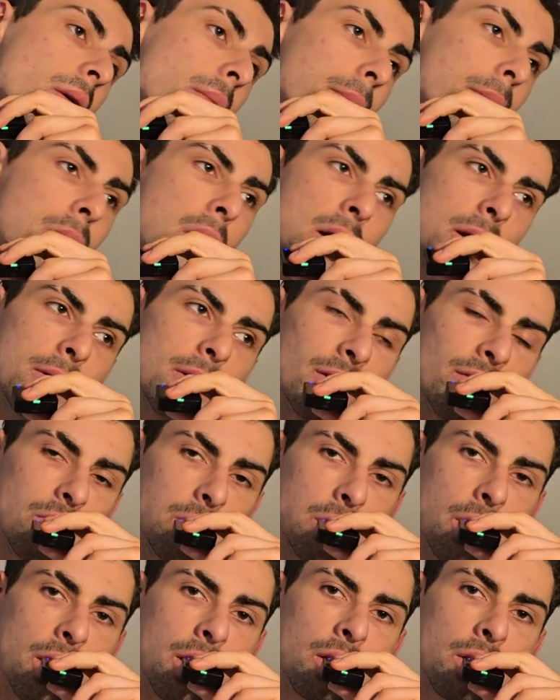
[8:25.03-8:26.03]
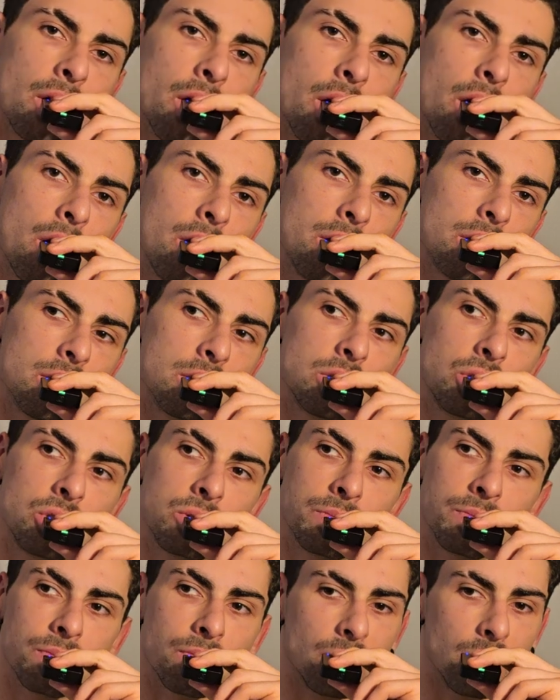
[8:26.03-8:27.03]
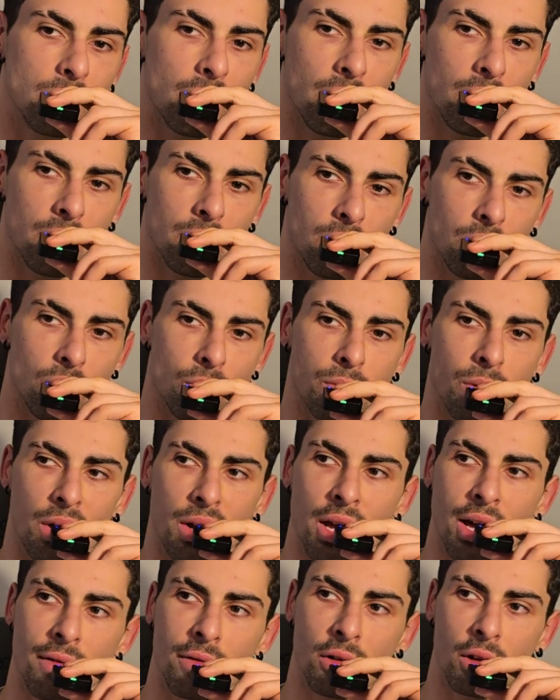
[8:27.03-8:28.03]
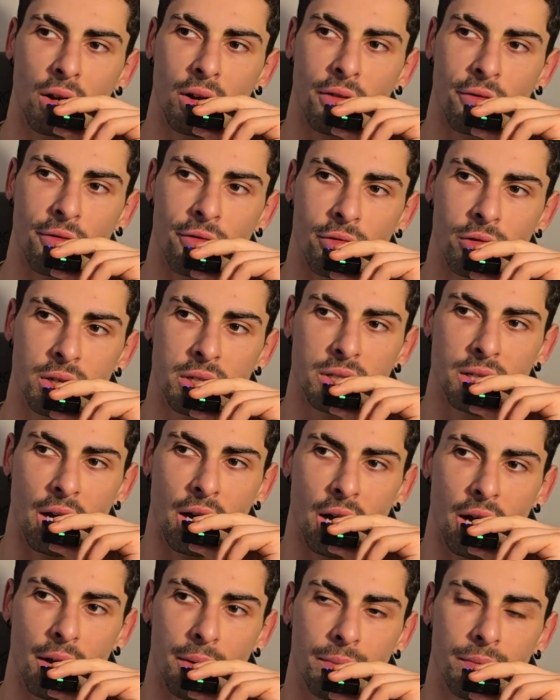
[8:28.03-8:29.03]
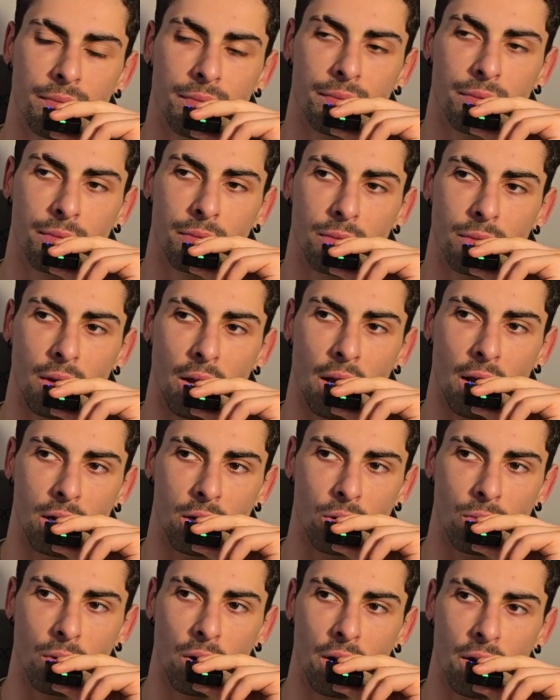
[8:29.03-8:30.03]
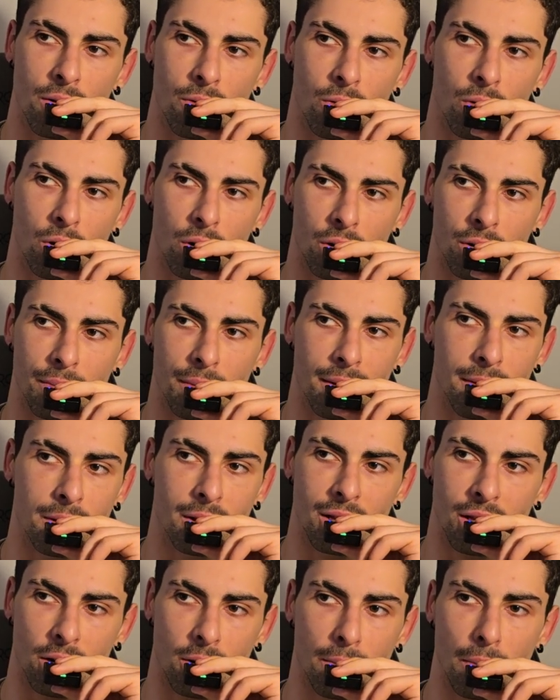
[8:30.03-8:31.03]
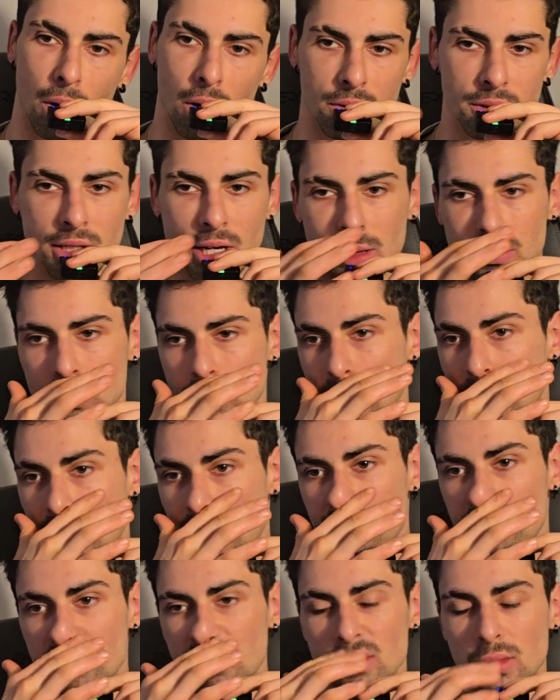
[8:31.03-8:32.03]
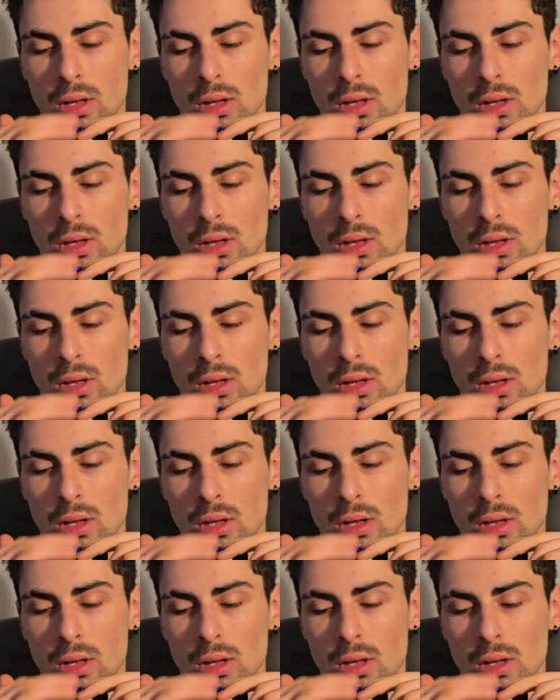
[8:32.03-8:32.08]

But if you're not in college, then you probably have a lot of free time and you probably work maybe like a part-time job.